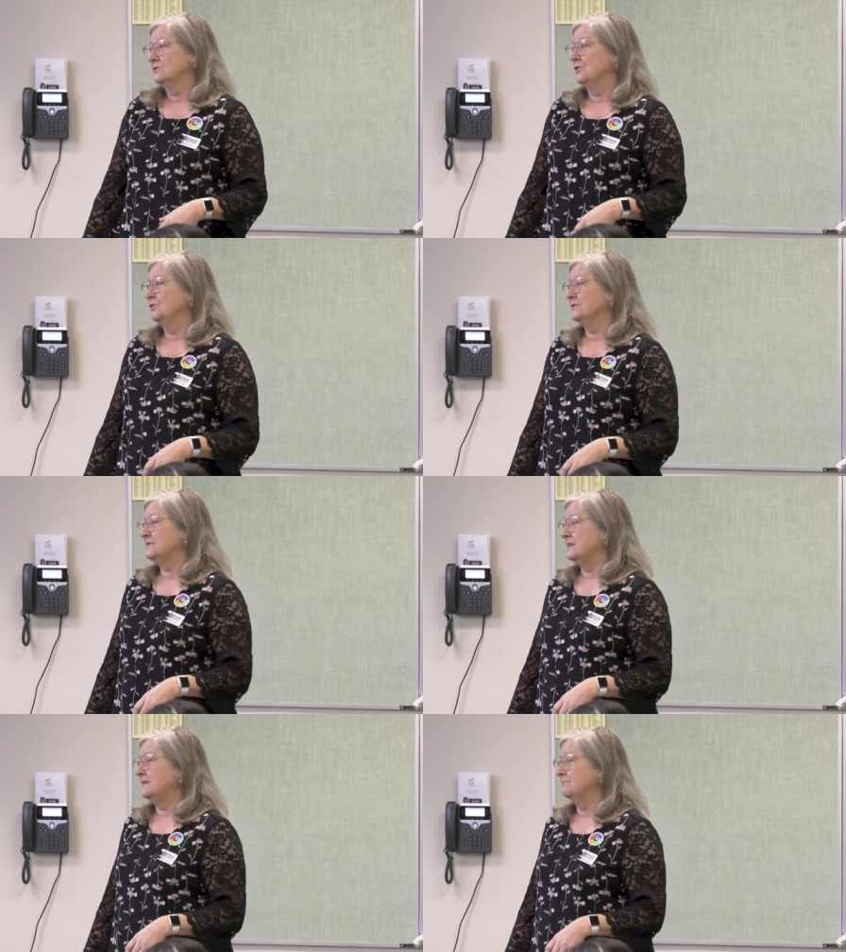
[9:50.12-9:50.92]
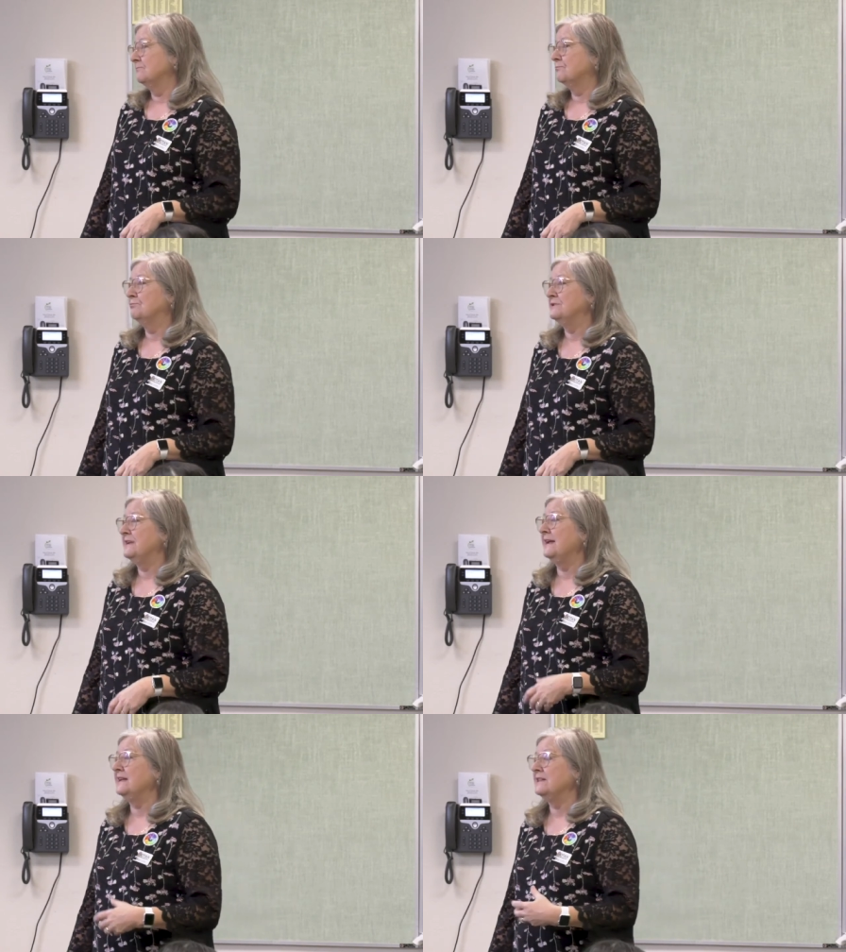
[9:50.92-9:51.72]
So you'll see them
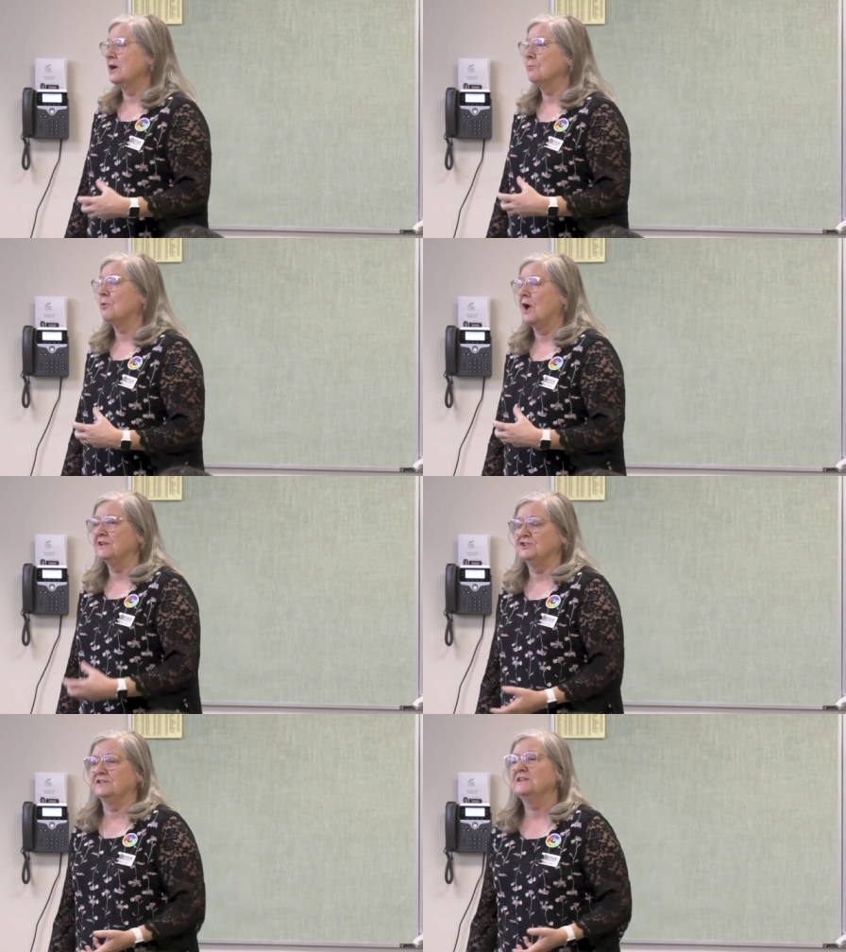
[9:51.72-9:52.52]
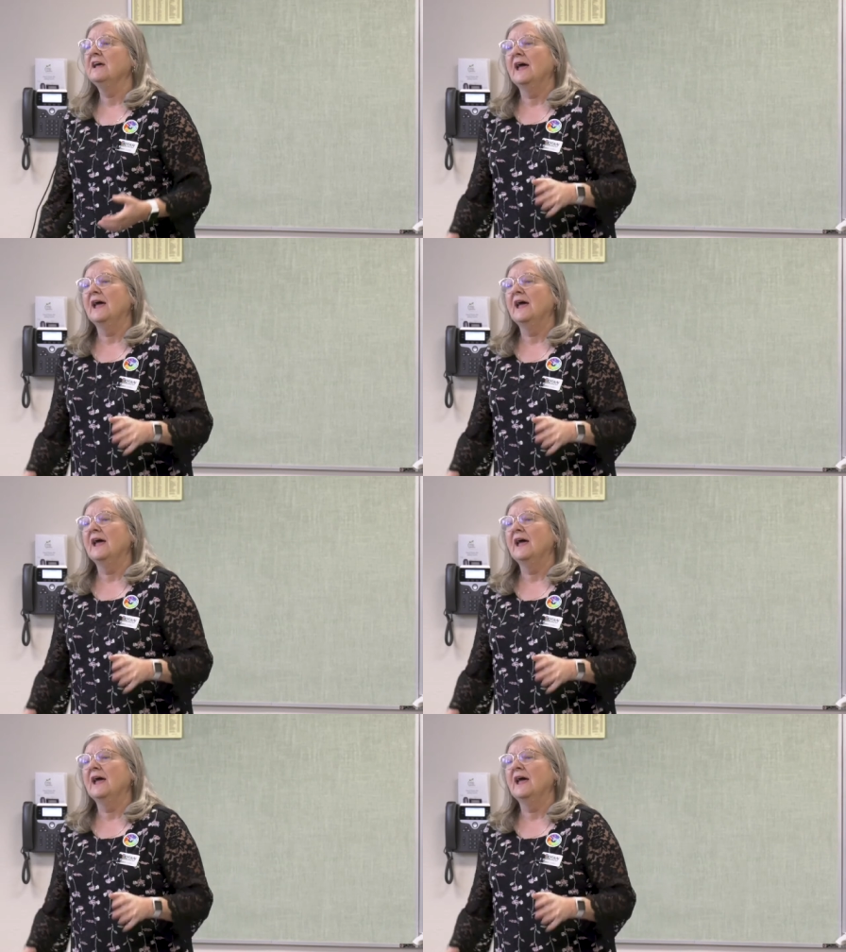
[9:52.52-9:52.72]
presenting their projects.